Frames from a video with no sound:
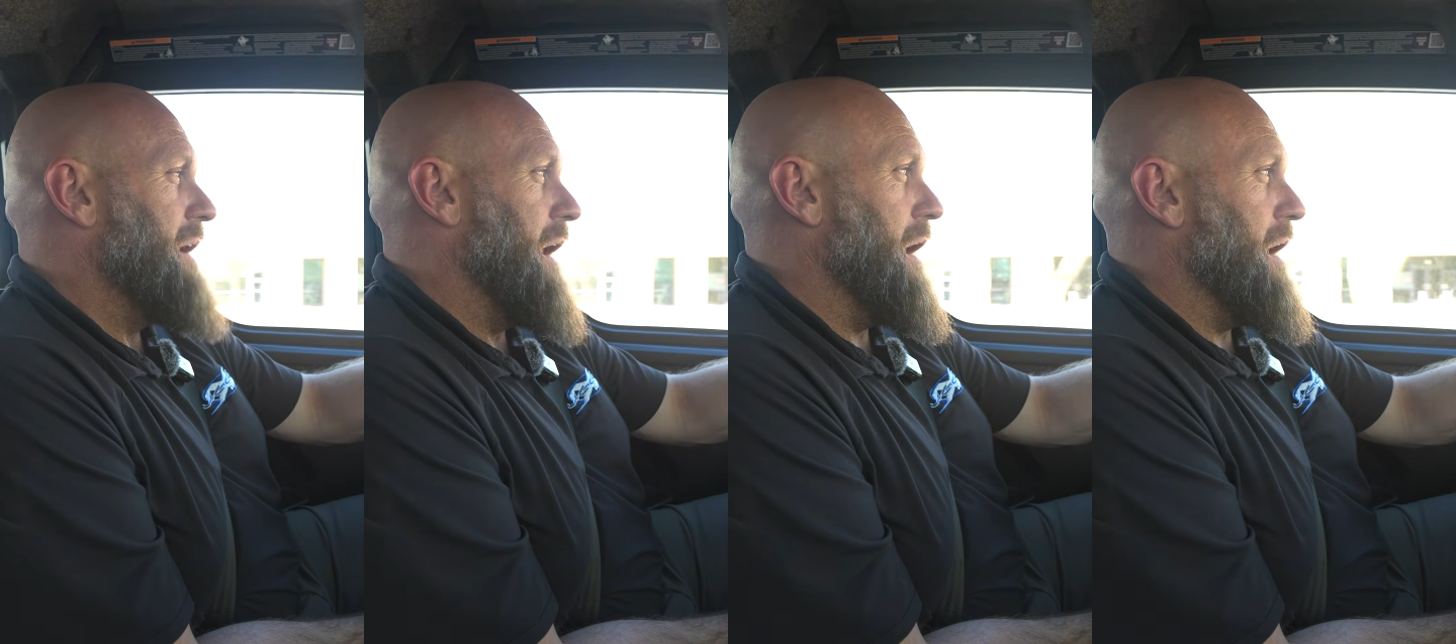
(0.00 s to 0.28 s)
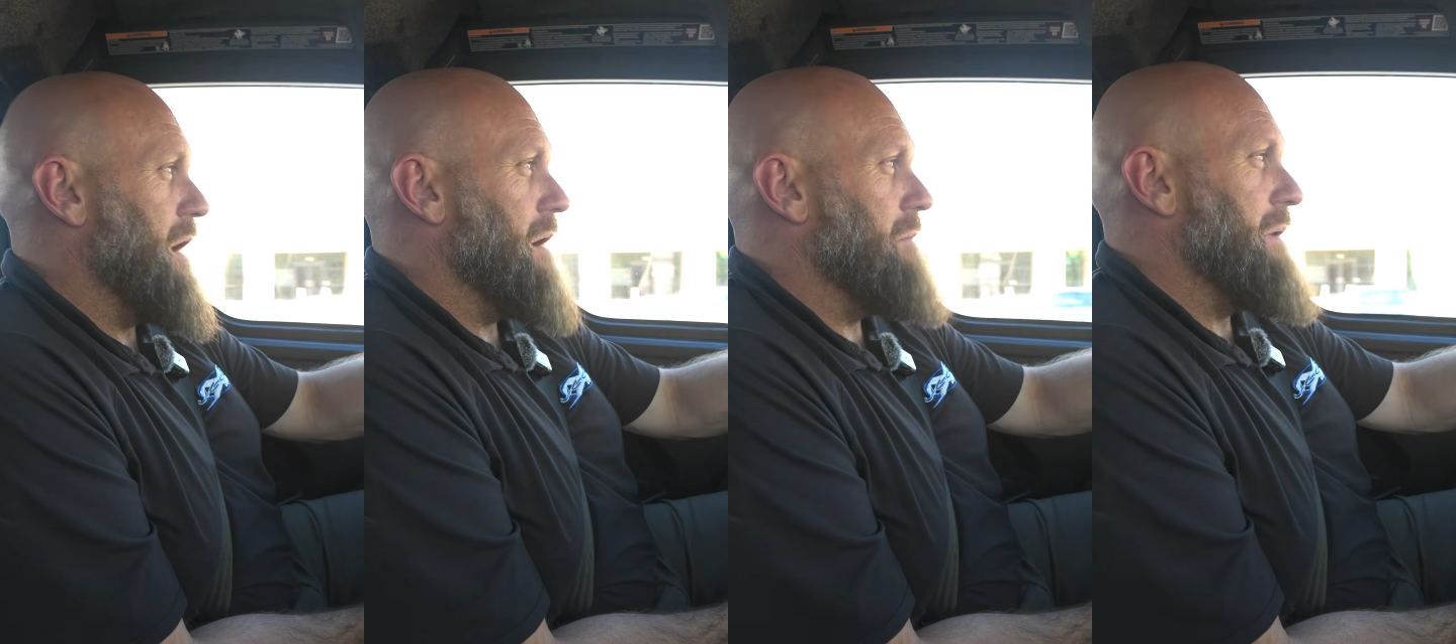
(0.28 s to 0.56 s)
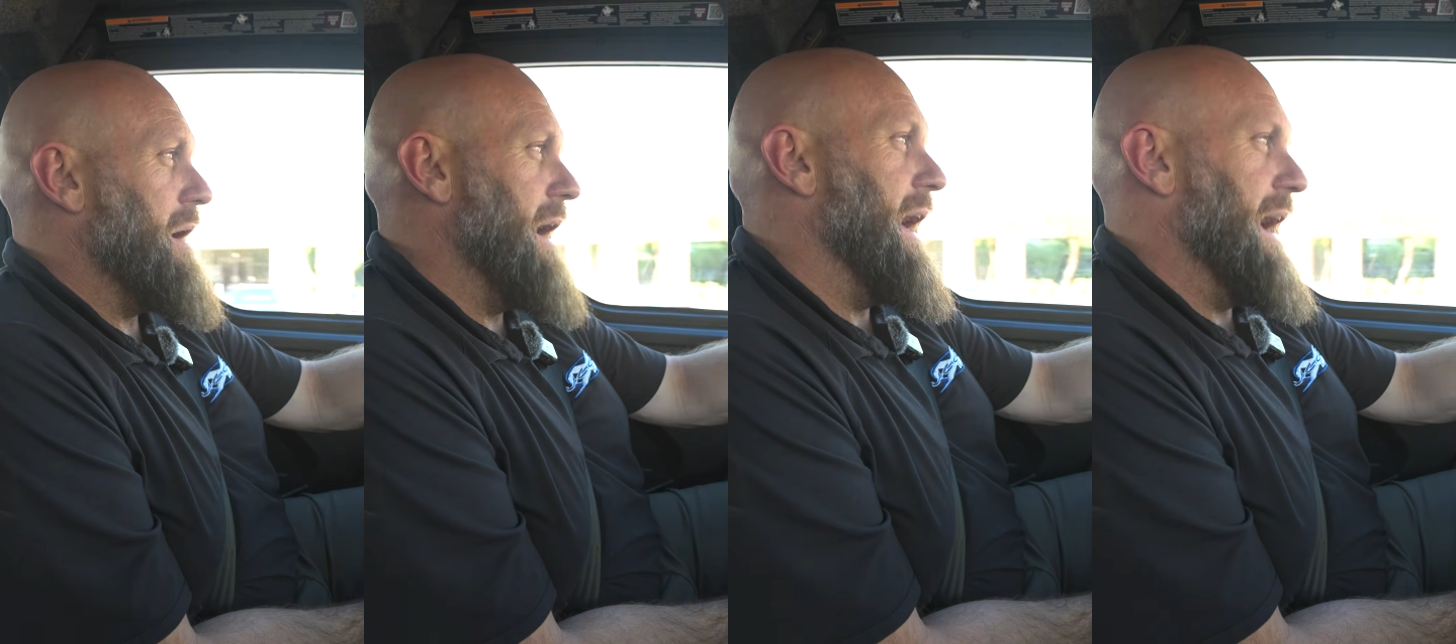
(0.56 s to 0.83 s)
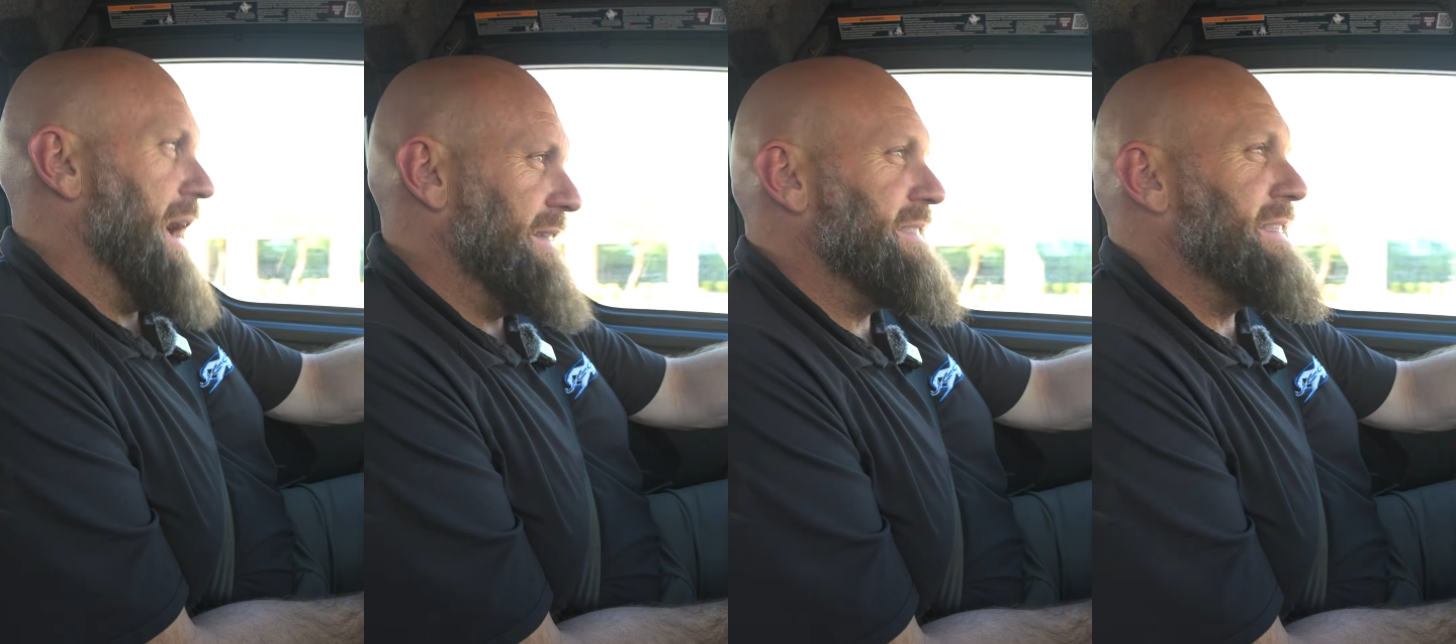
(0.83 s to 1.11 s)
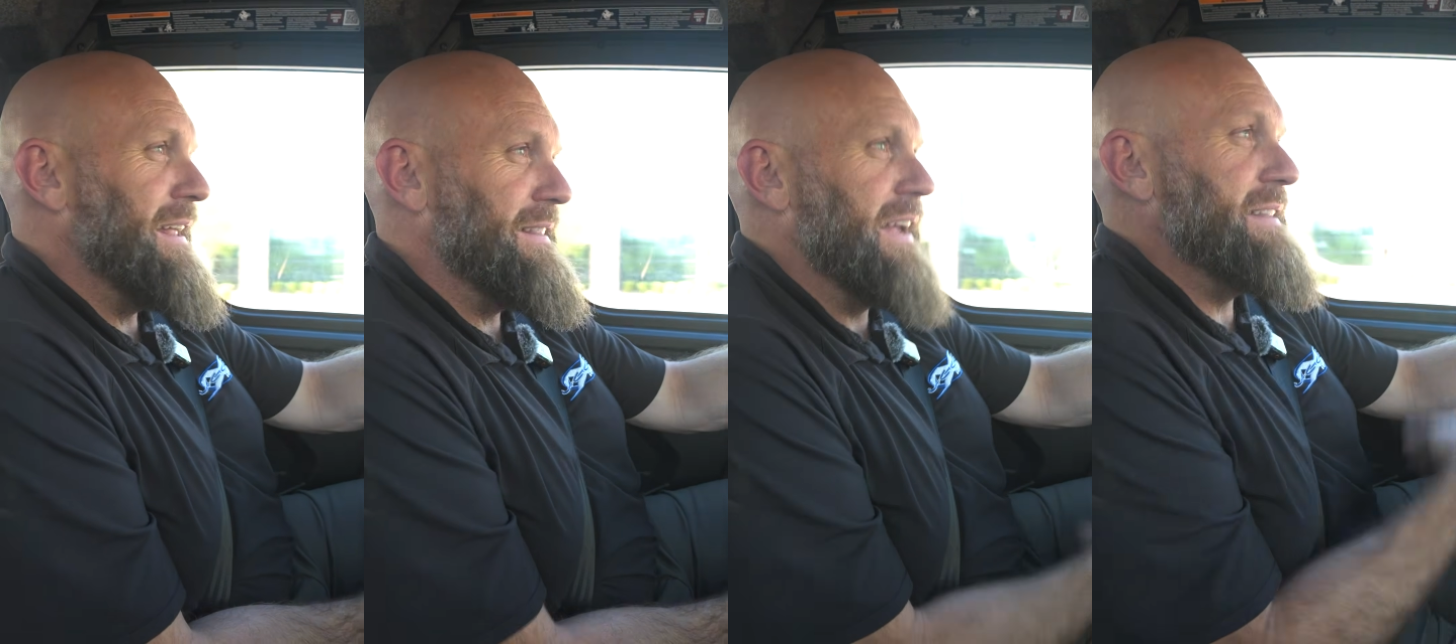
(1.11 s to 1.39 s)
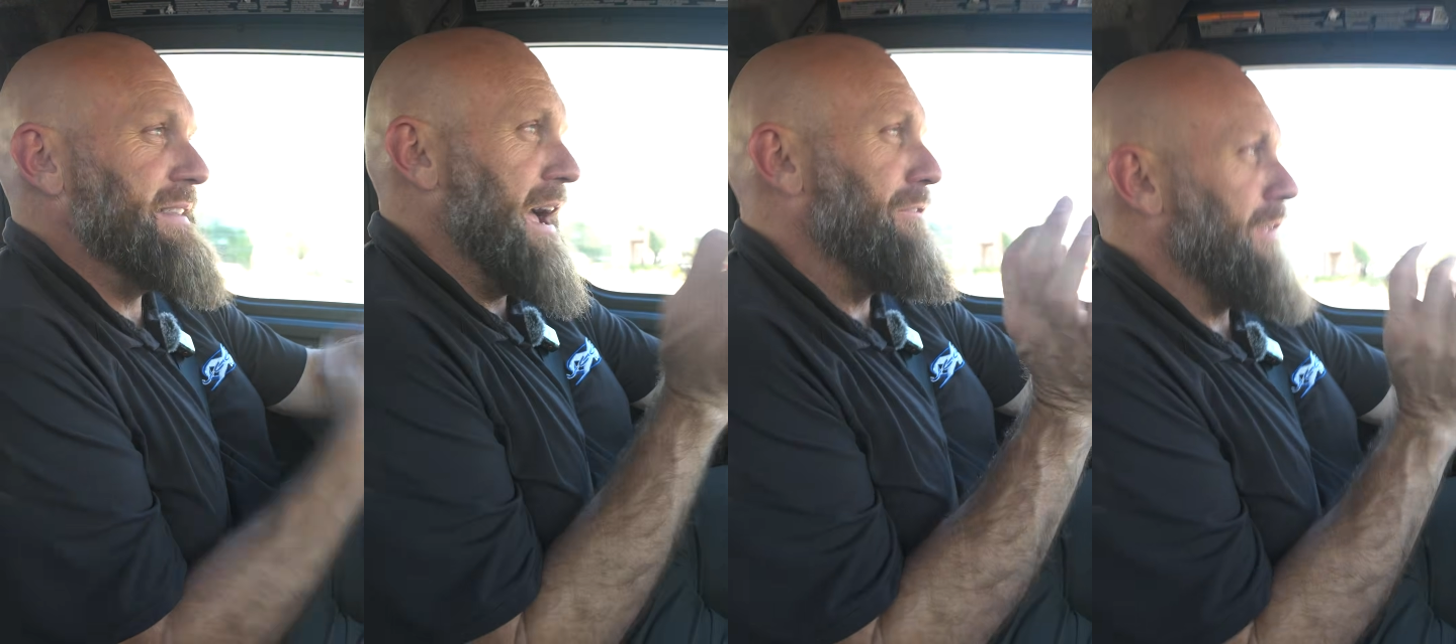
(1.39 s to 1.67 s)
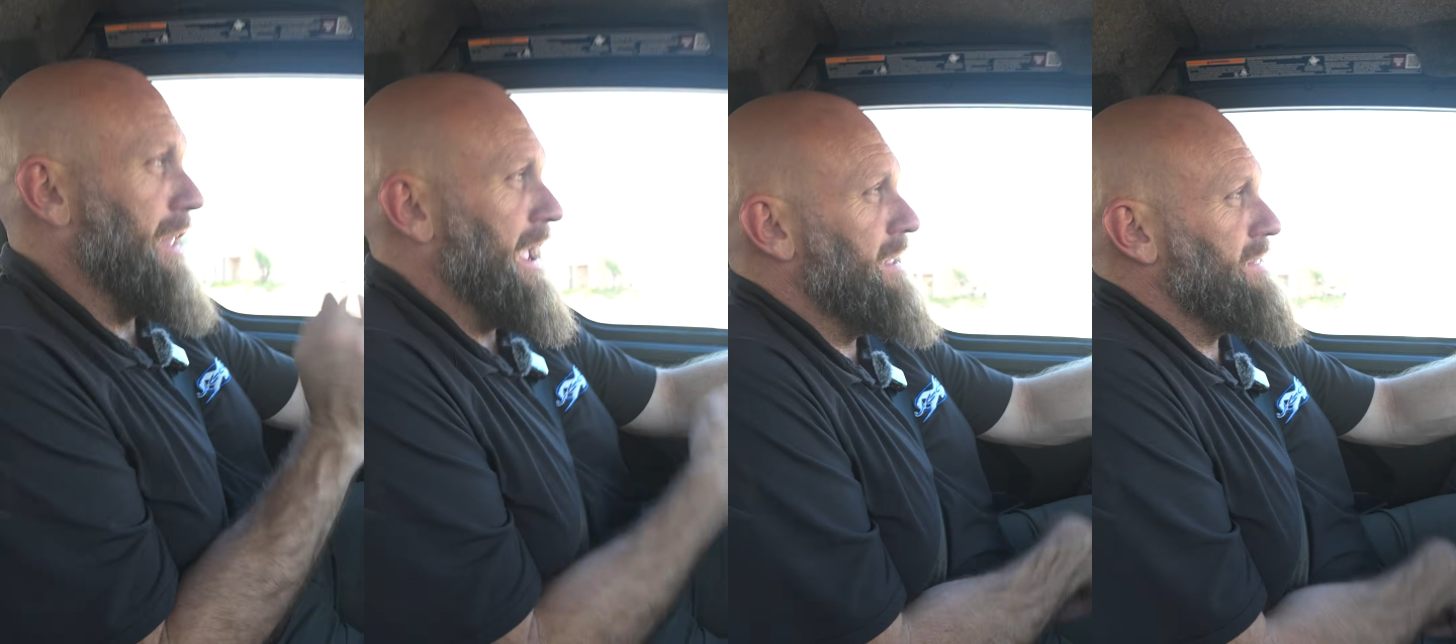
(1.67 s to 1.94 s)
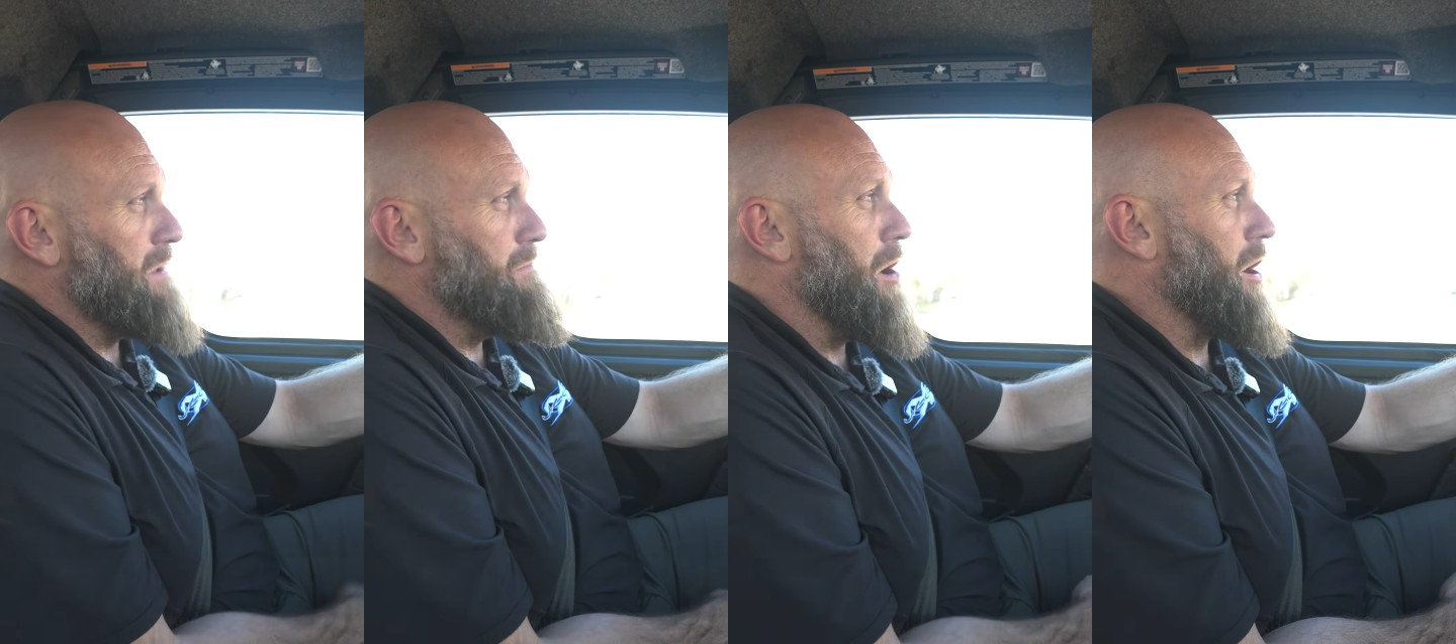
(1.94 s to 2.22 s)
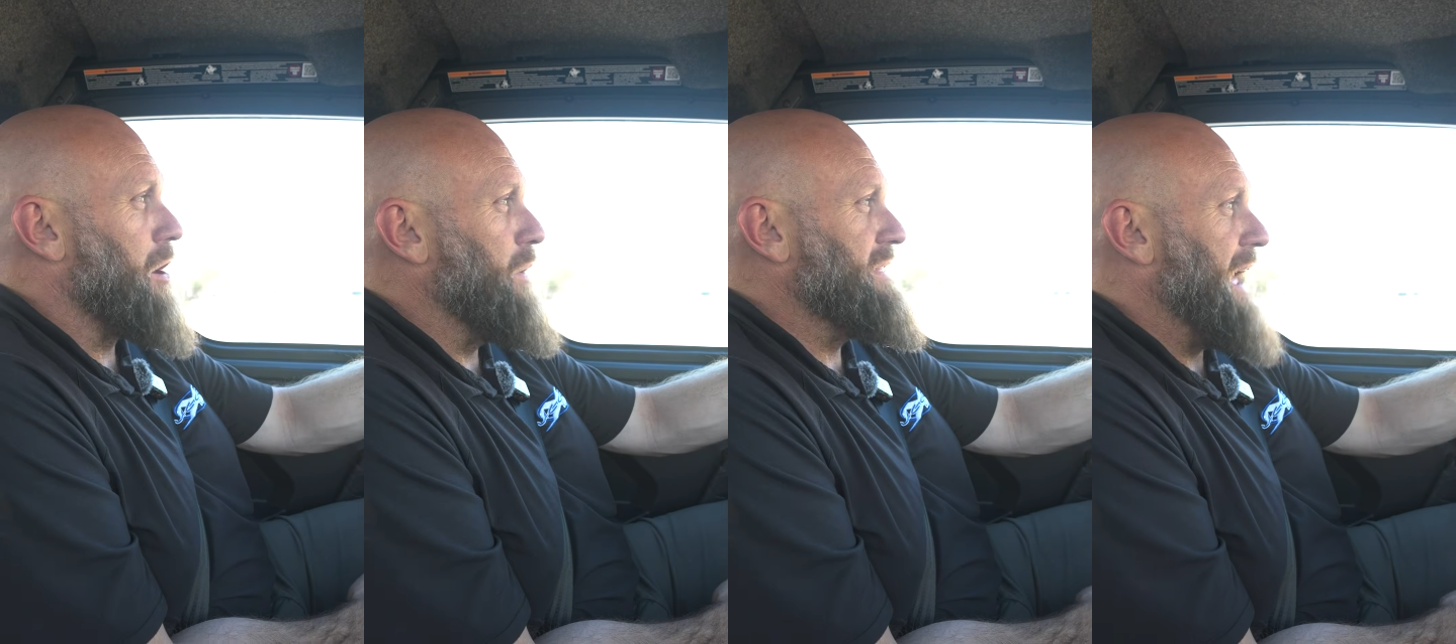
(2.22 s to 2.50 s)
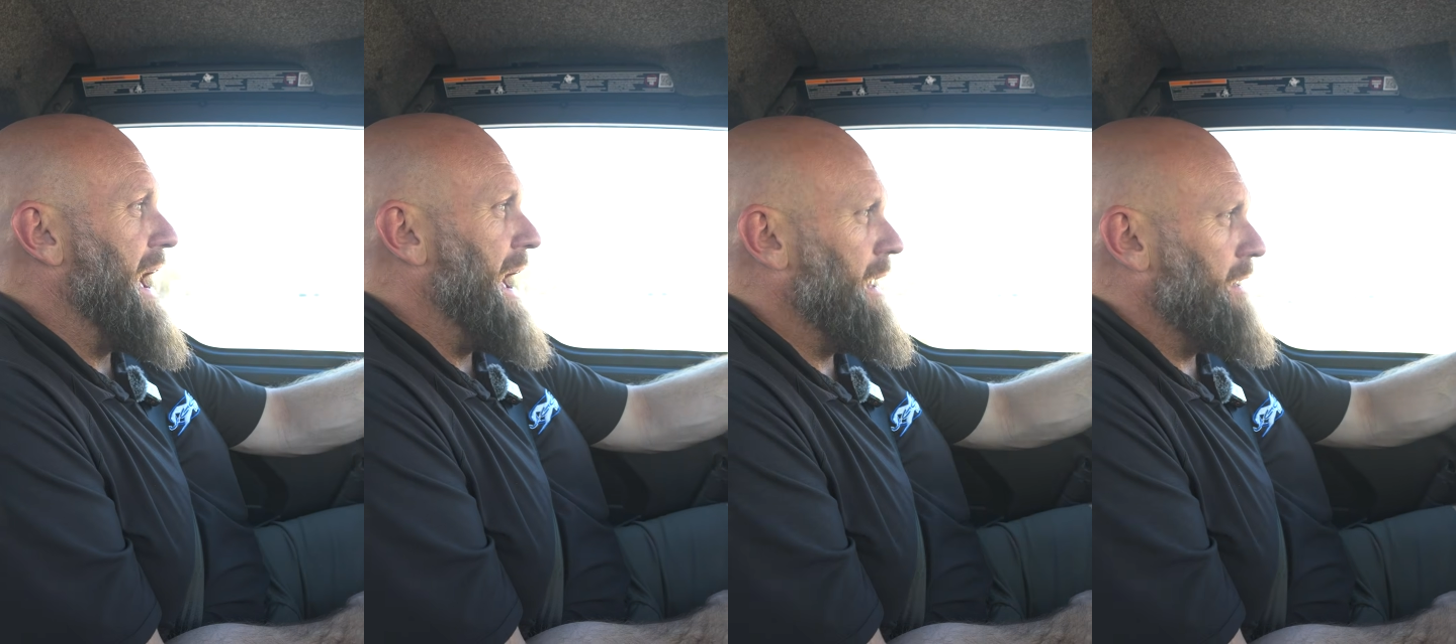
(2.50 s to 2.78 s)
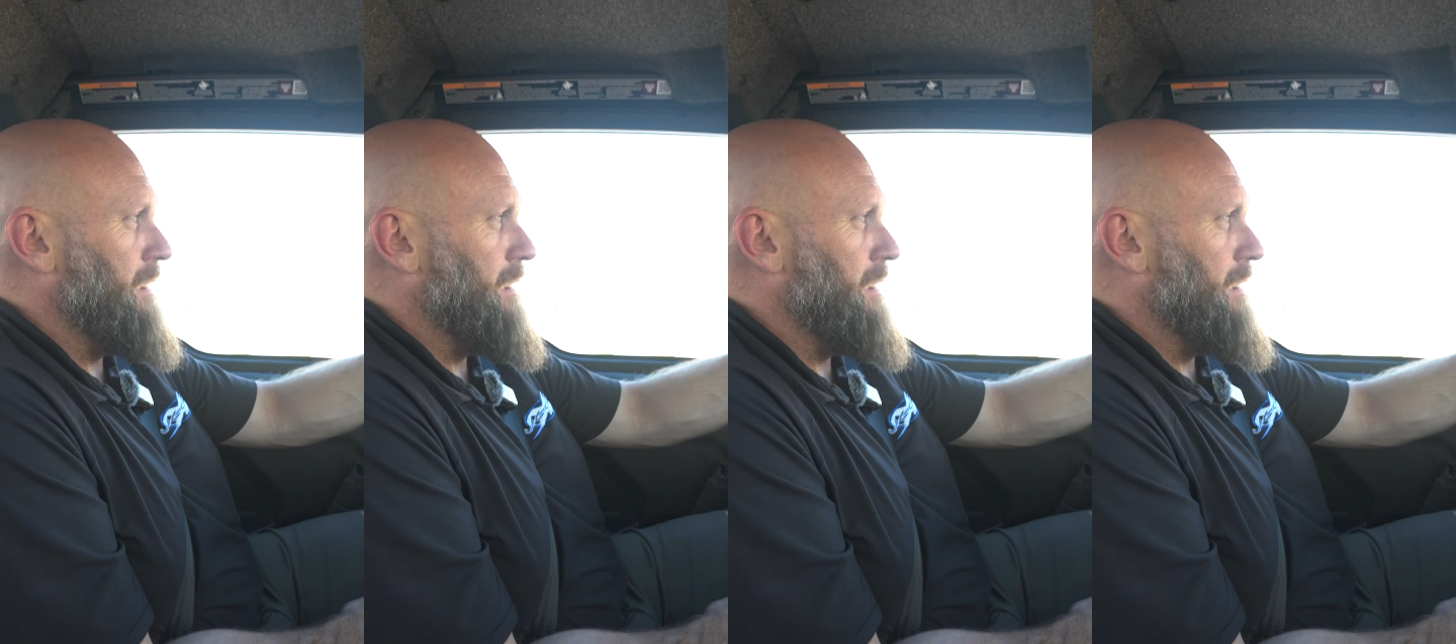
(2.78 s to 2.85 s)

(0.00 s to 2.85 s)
I think they definitely hit the mark with that.